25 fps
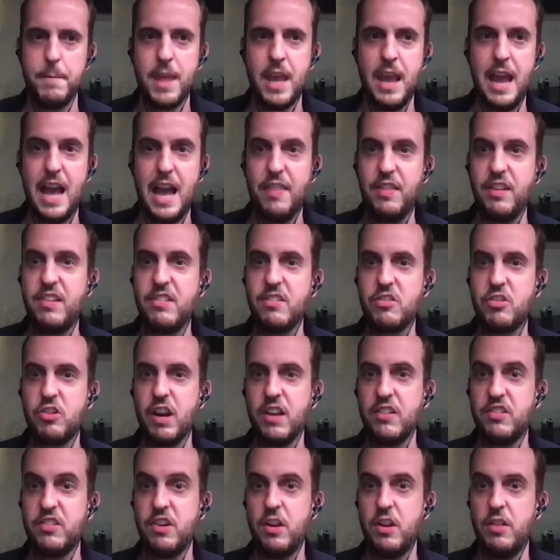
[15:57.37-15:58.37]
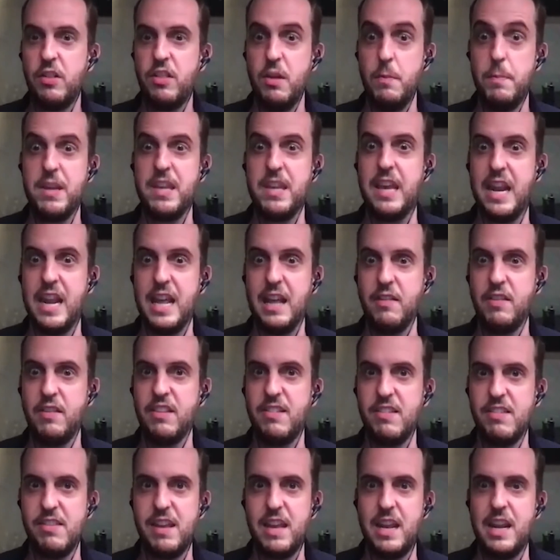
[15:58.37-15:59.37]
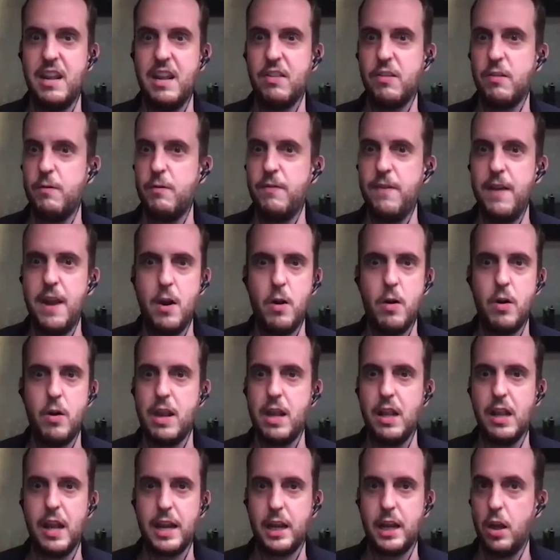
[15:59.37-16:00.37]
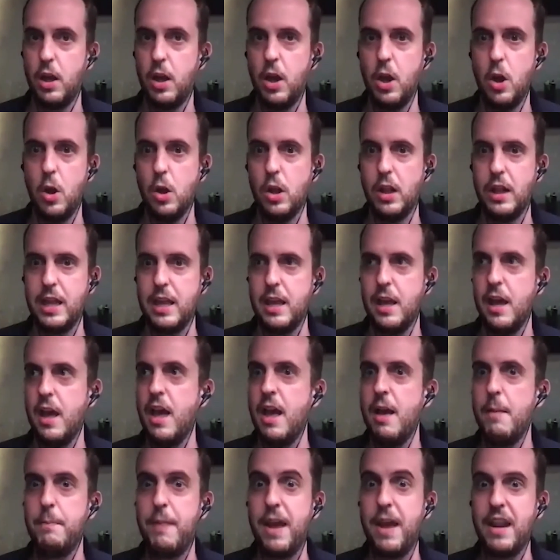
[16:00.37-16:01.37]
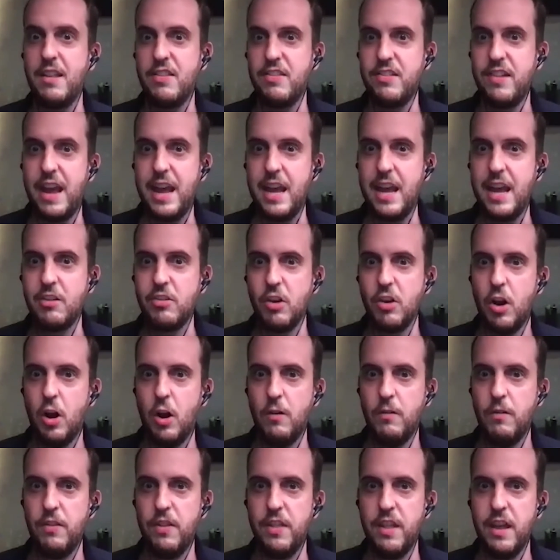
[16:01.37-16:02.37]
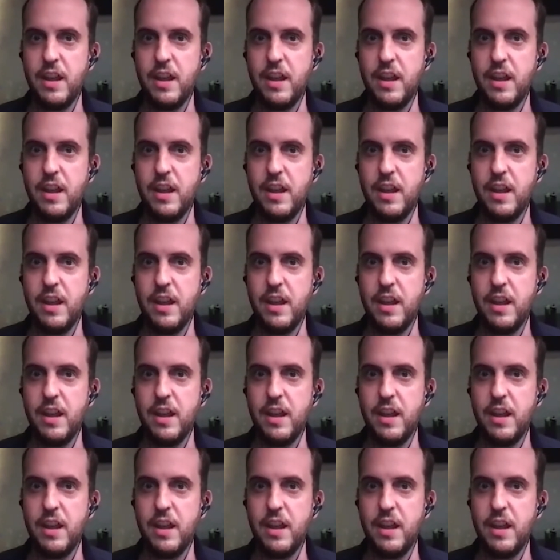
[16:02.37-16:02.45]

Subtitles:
And this is just the beginning. This is in its very early beta stage of the